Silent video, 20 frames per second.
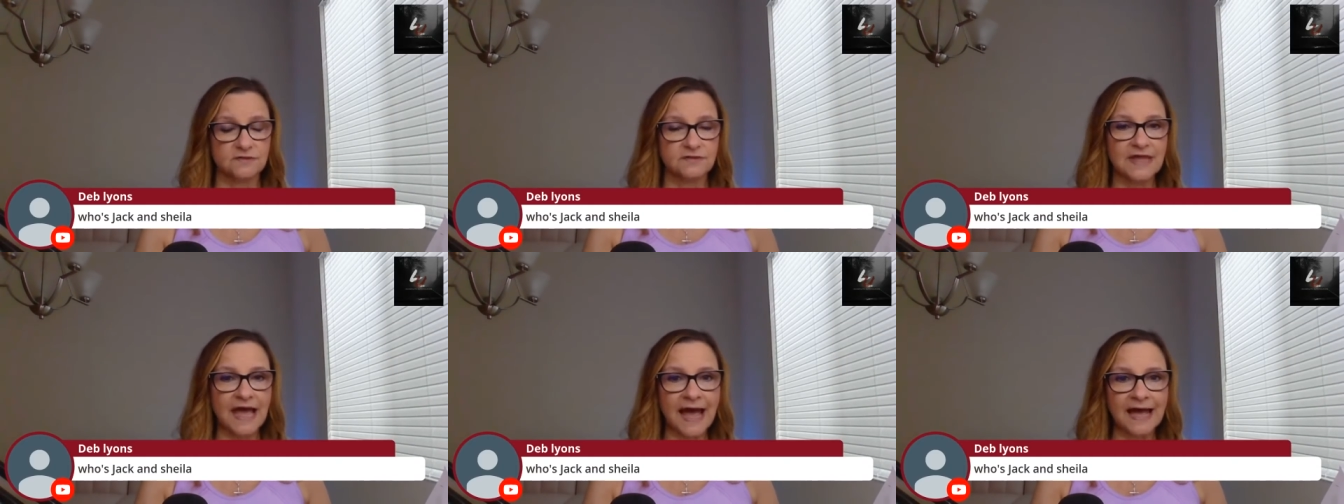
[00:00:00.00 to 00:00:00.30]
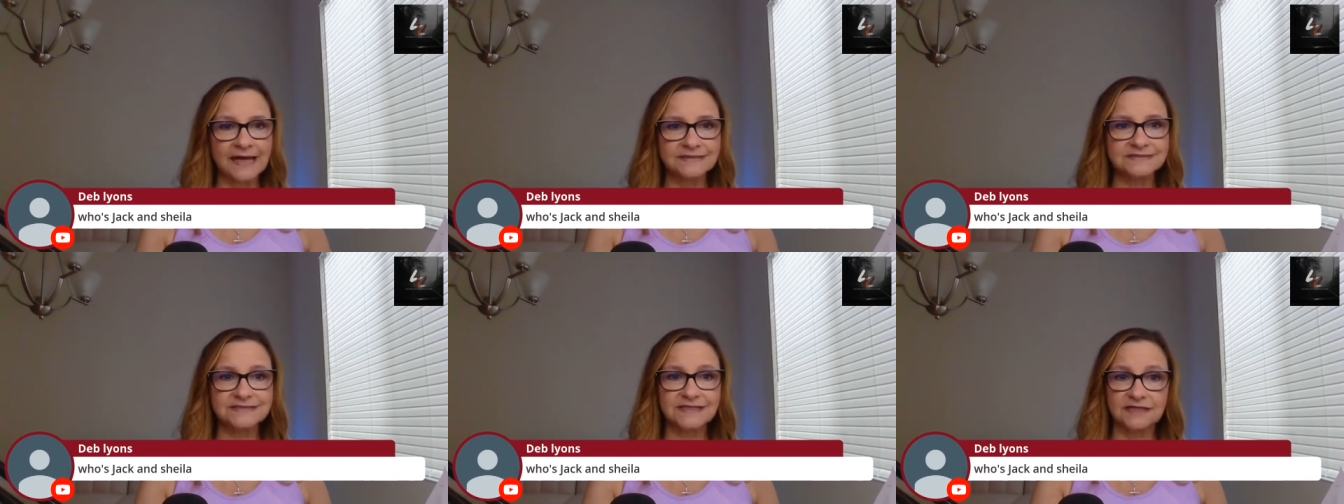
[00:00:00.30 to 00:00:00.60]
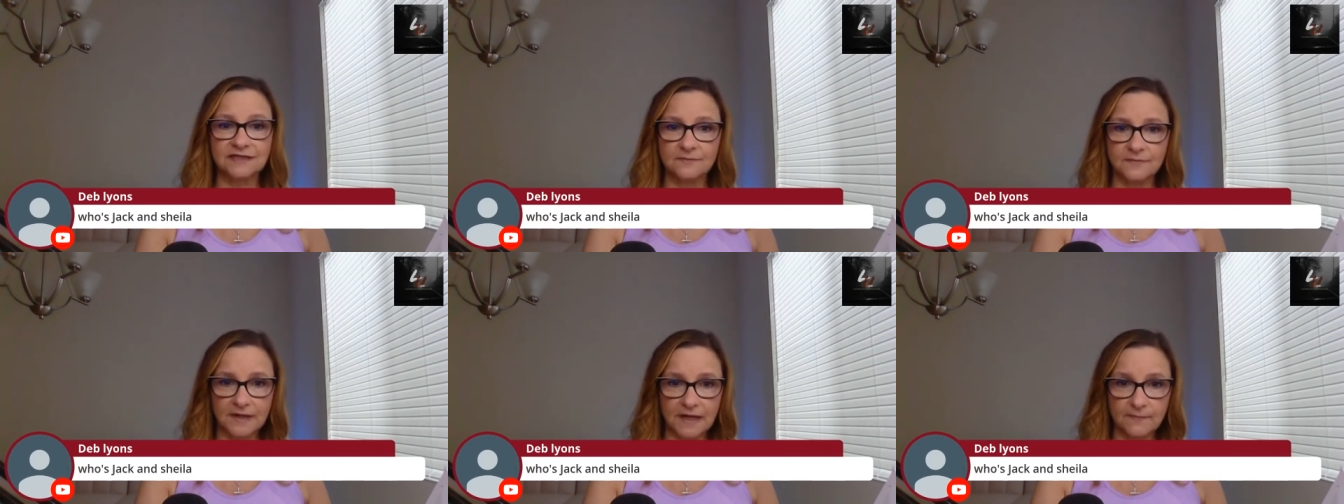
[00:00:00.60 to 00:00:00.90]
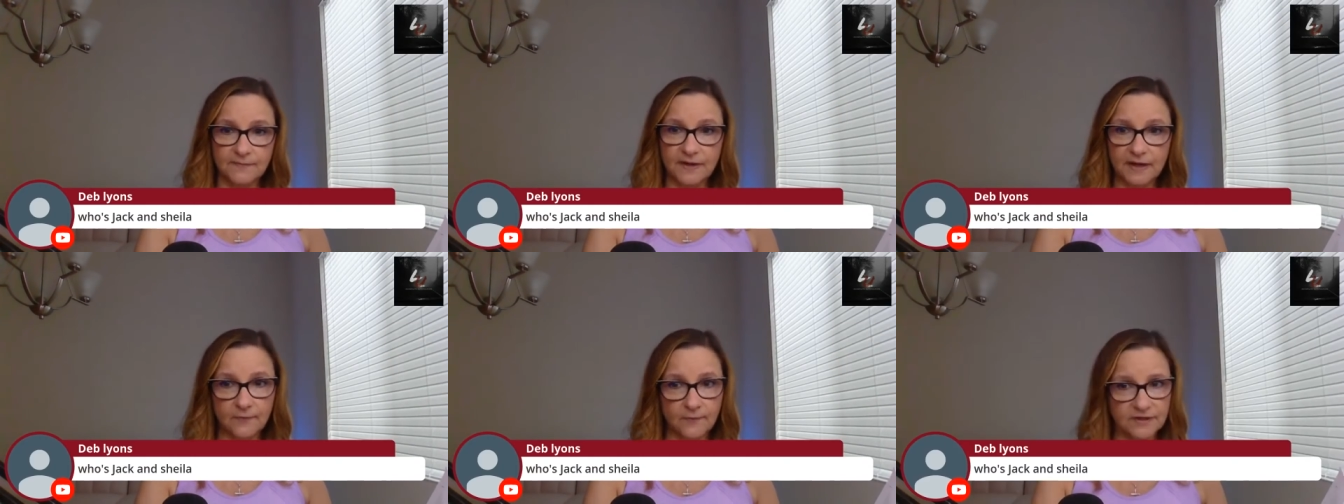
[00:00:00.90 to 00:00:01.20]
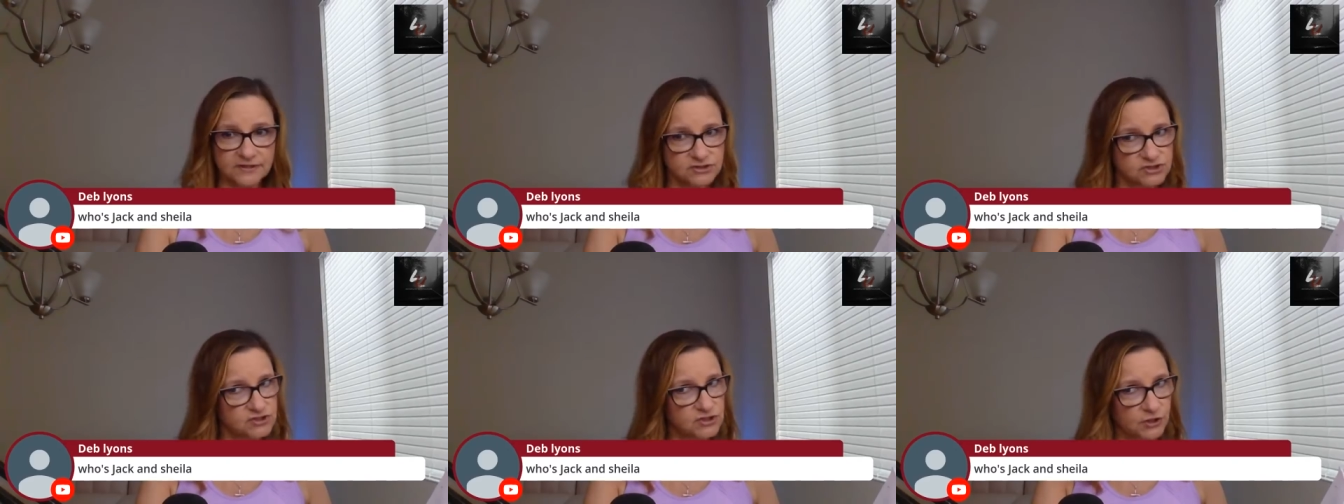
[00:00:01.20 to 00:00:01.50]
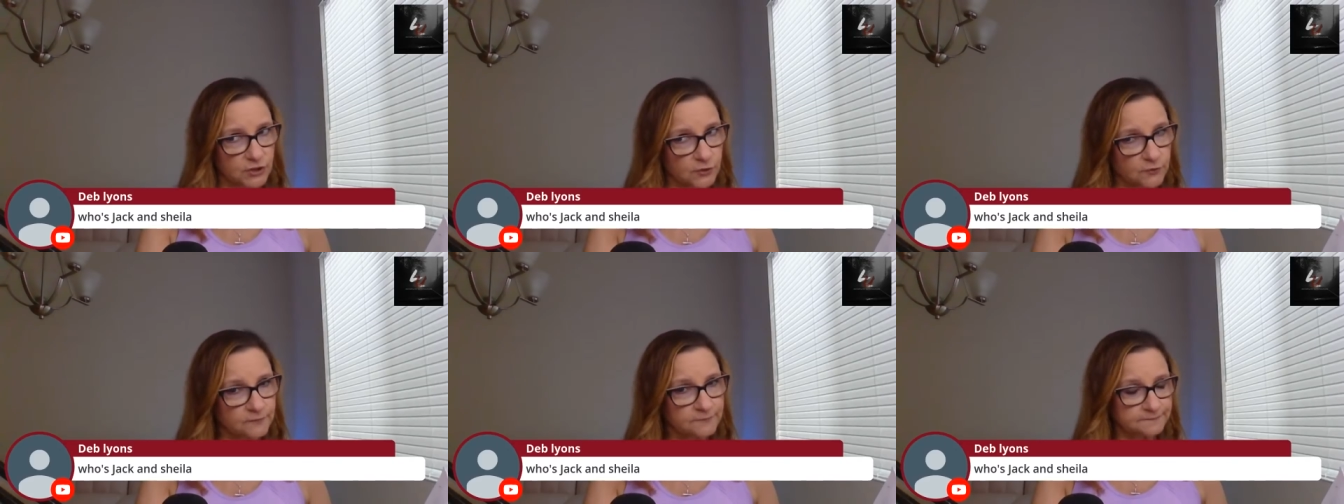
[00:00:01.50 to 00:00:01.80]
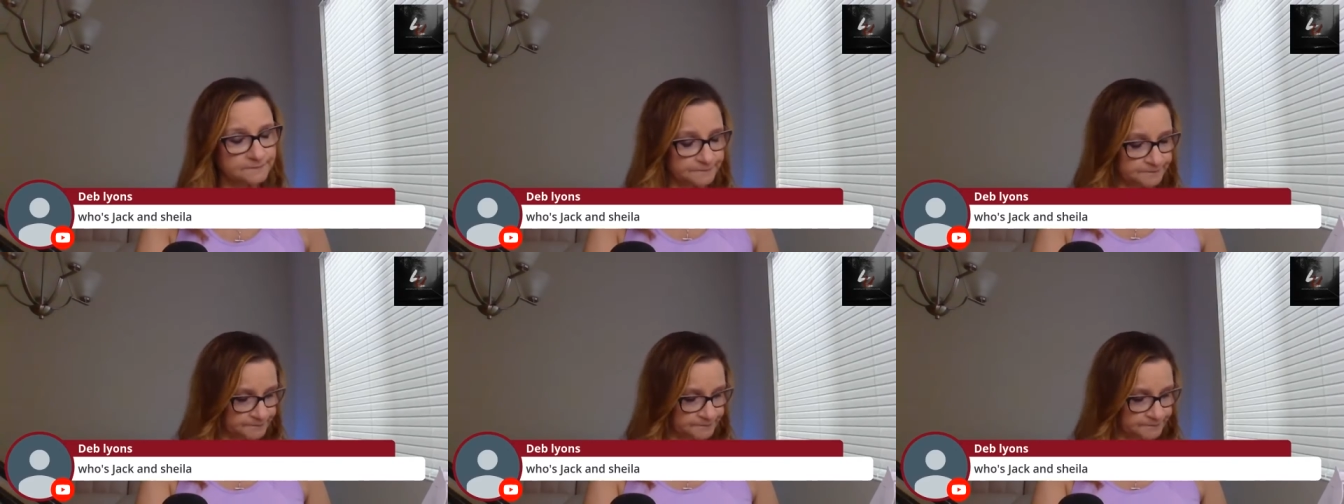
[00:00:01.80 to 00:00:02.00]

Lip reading: So that's going to be a big one too.